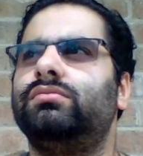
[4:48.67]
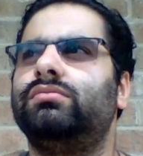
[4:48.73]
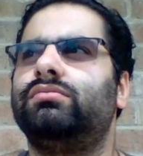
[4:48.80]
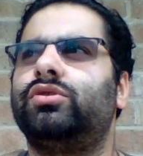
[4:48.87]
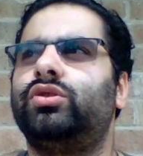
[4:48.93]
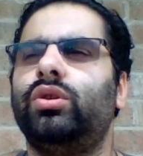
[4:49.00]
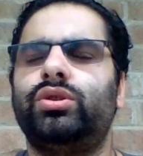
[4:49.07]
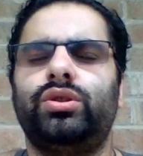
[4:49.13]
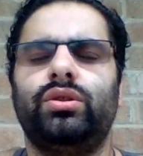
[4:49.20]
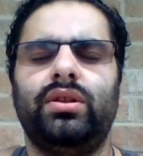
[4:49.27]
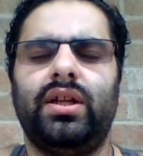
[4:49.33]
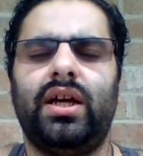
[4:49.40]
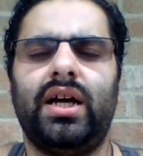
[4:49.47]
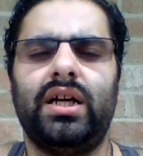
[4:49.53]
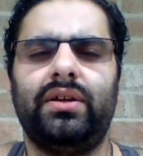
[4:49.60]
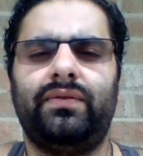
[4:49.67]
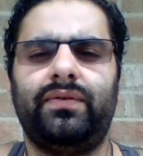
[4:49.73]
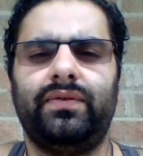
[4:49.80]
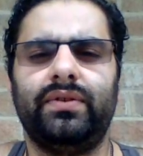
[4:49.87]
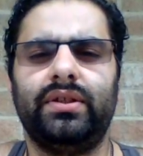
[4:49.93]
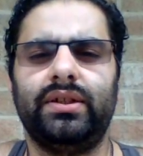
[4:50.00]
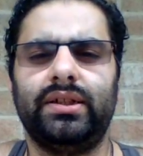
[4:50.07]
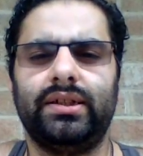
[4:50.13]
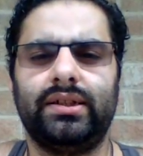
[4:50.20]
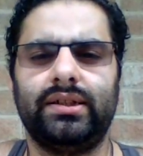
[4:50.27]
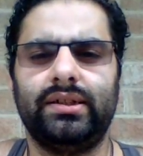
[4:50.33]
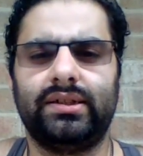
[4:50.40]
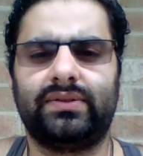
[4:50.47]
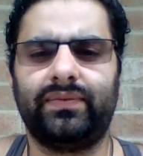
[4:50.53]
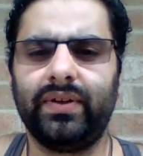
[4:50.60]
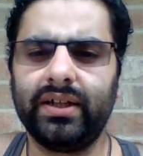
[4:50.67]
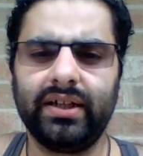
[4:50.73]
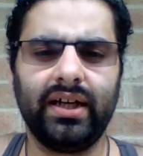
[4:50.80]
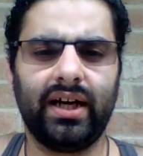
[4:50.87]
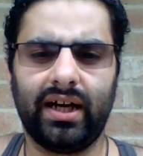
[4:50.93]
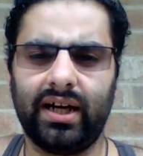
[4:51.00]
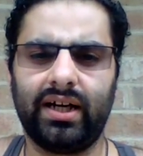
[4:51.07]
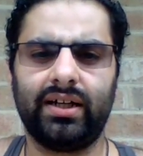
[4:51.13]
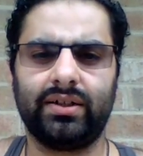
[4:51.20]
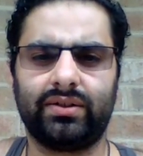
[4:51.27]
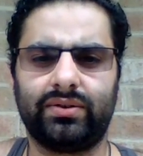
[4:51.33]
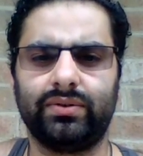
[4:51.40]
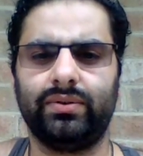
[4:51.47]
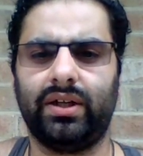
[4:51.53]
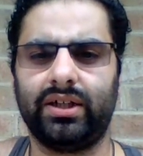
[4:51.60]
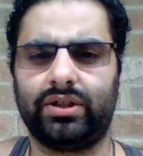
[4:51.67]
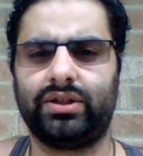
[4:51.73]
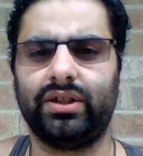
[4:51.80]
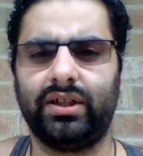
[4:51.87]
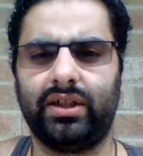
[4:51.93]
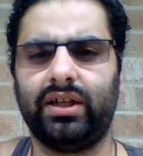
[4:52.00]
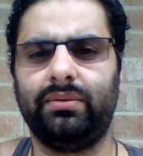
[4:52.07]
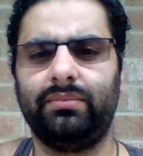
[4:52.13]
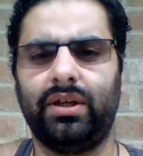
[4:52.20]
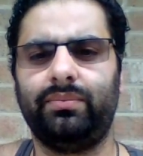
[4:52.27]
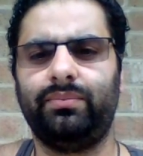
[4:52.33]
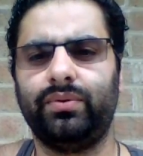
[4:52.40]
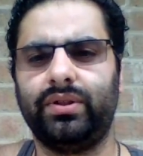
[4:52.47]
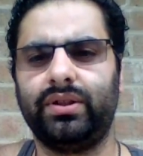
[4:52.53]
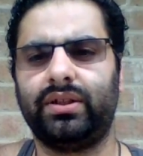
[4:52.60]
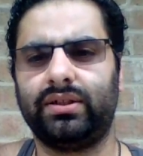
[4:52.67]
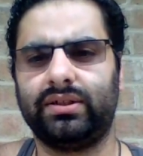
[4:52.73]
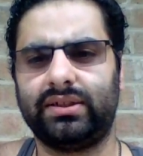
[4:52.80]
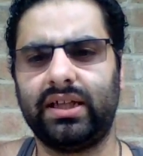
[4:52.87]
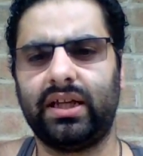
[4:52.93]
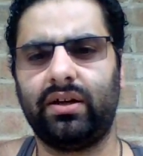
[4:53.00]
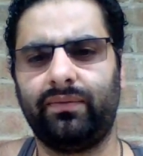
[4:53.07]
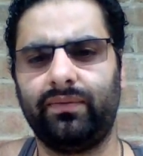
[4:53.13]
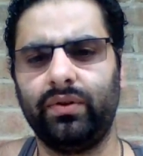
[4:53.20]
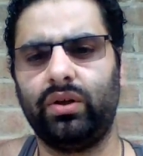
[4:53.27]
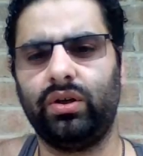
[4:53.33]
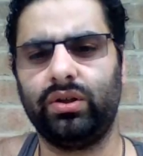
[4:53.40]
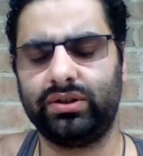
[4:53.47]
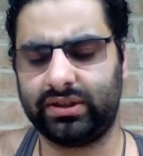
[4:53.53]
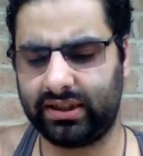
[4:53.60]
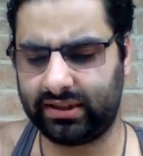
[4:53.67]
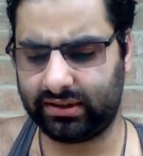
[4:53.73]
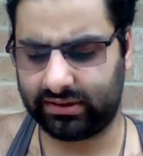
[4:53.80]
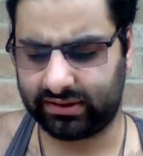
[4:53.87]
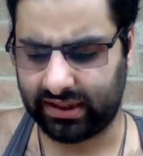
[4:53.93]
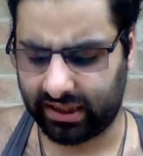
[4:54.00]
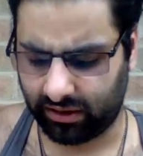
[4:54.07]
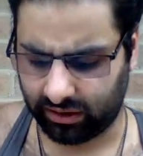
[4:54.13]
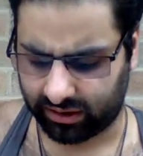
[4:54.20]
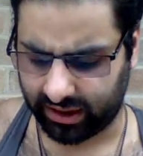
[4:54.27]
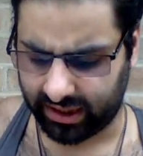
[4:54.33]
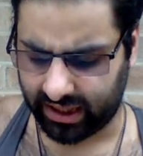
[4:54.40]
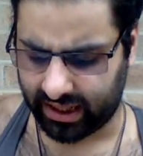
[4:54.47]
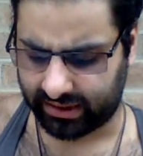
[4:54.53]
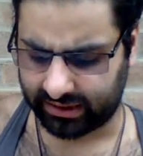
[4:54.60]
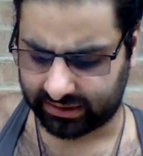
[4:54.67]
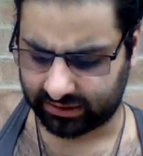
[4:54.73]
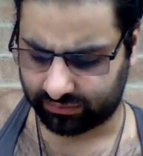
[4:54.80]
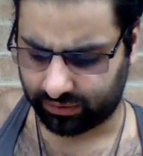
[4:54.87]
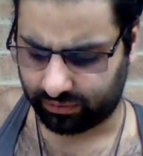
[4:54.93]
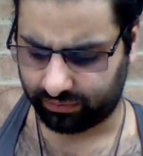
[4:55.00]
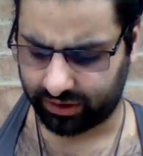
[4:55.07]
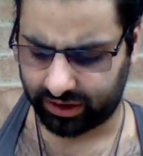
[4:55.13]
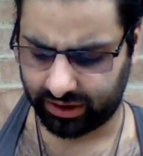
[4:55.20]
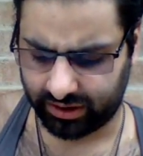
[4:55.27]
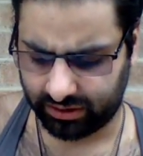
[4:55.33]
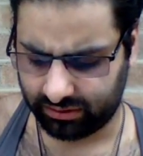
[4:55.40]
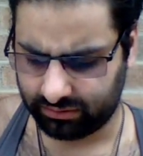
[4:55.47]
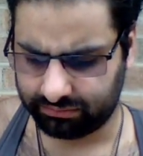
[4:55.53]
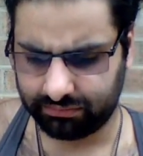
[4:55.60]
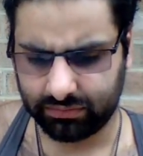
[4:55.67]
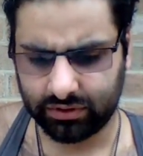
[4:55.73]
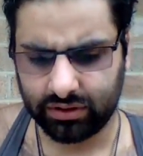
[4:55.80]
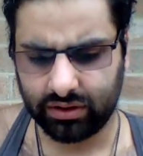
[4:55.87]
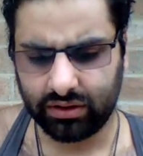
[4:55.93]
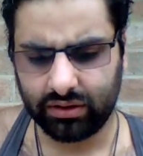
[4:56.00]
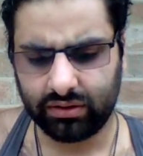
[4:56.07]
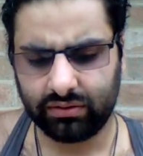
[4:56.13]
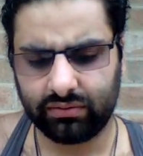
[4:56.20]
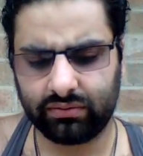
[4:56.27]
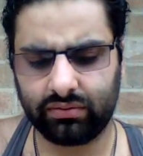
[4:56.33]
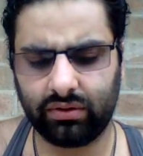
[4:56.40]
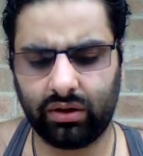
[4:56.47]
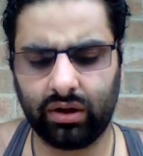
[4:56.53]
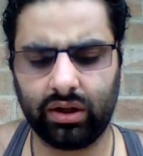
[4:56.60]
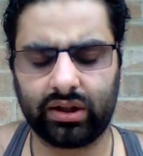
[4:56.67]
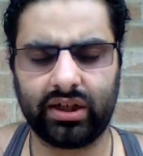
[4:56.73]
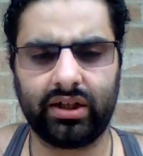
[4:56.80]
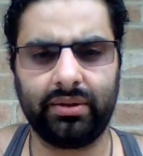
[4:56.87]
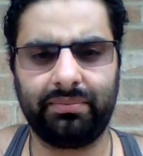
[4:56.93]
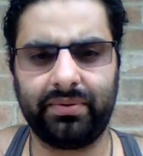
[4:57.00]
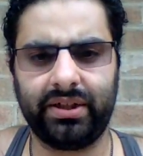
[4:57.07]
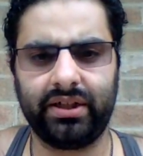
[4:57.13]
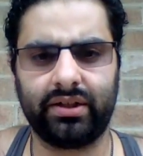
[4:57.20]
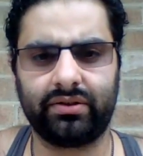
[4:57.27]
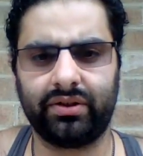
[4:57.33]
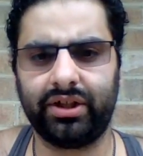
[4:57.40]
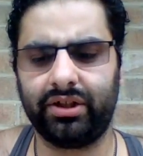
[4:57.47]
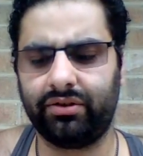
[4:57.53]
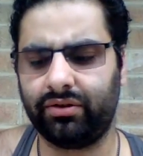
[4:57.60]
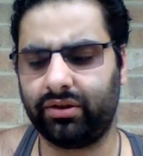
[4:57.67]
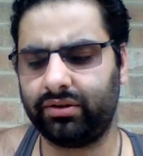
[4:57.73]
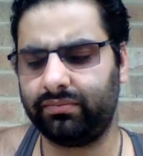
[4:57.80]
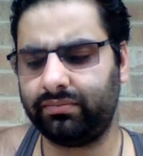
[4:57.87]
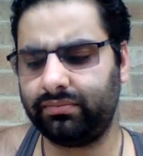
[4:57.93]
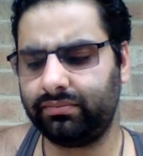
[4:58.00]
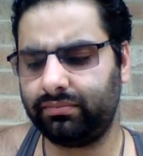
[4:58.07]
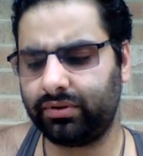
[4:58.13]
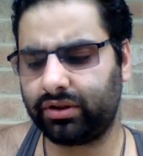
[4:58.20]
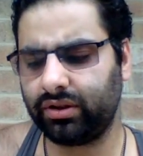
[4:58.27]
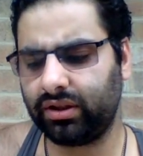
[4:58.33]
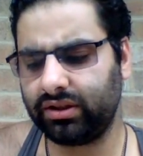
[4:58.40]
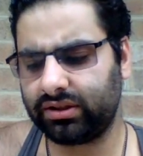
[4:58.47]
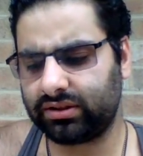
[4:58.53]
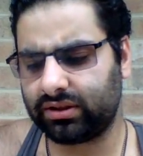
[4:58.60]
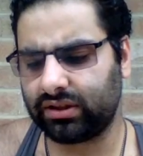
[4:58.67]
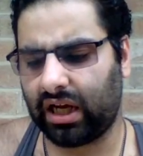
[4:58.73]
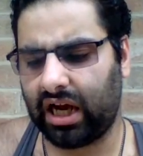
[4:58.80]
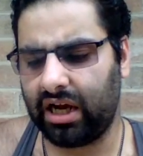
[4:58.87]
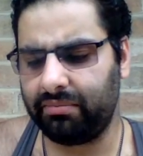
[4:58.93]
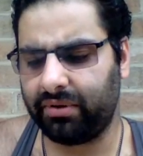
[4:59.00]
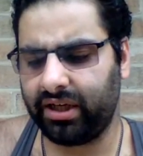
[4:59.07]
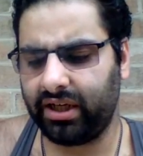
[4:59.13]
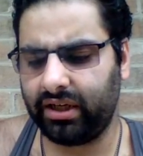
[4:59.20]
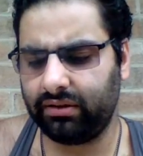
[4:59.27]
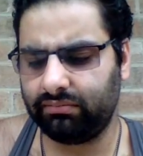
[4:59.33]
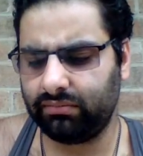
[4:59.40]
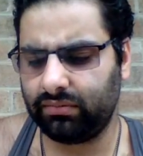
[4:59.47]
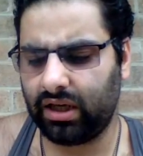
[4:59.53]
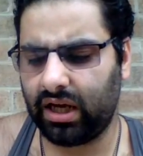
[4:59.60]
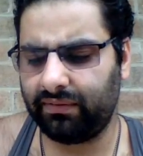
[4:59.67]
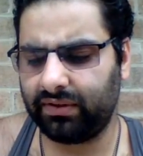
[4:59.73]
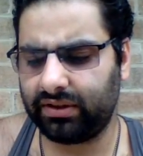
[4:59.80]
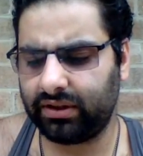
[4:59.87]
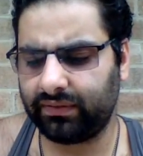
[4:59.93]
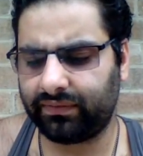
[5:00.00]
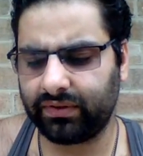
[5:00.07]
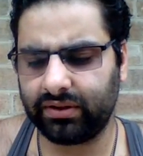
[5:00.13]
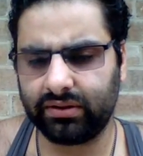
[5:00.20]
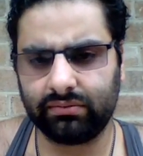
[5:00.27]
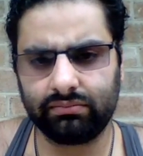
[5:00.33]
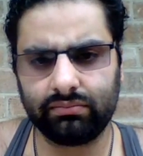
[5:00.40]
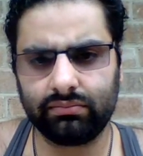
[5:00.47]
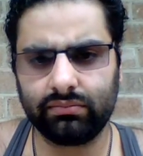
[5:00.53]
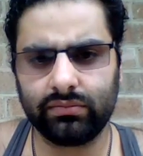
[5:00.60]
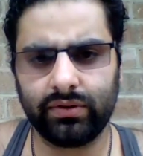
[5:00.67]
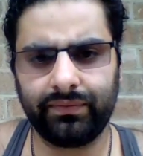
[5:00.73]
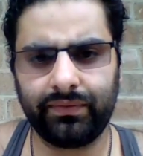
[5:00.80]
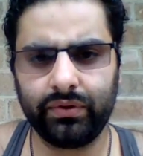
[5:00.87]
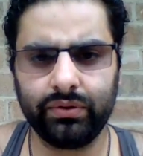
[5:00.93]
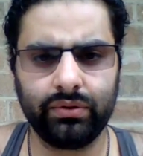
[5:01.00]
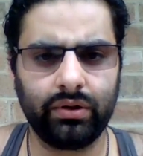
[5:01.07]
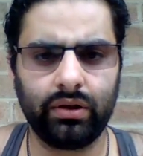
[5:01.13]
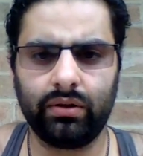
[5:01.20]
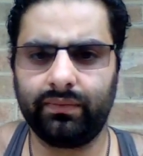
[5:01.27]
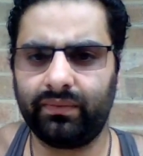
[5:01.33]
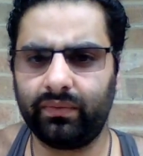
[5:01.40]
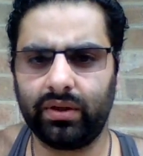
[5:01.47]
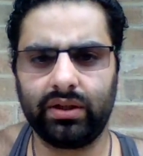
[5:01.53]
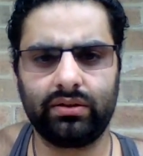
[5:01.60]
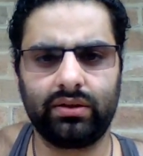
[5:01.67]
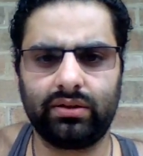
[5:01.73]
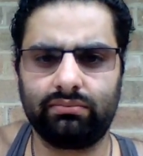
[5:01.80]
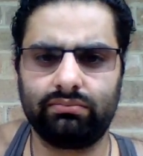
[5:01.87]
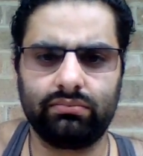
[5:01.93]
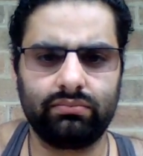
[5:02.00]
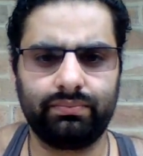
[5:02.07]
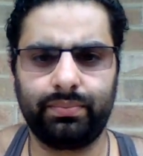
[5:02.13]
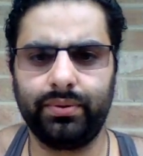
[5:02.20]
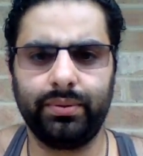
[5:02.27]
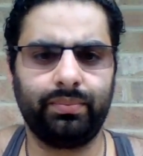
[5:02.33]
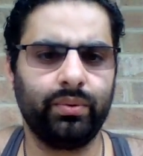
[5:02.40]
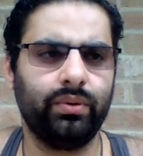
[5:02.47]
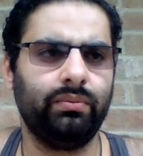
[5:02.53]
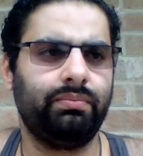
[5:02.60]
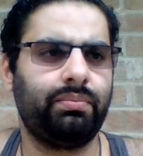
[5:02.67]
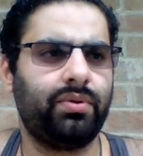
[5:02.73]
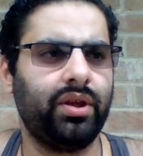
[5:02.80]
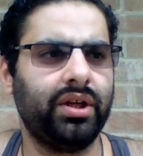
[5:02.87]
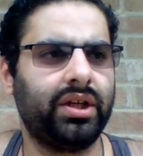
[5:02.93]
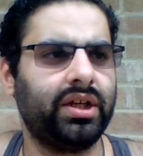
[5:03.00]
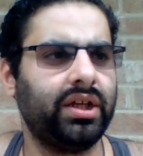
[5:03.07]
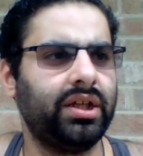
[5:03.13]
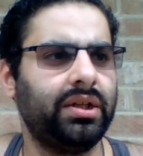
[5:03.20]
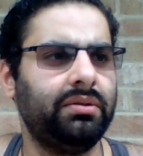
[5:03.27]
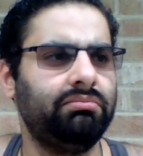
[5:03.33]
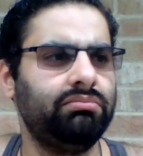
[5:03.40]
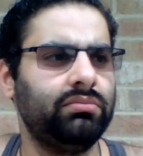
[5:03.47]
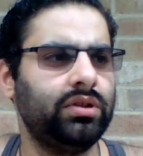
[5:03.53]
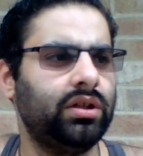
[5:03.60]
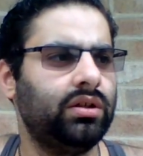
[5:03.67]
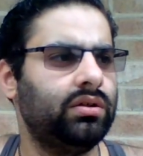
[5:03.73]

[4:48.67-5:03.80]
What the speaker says: social life, it's very hard to actually come up with set of laws and say, okay, yeah, this is what we all gonna be agreeing on, because I might have a different view of what people think in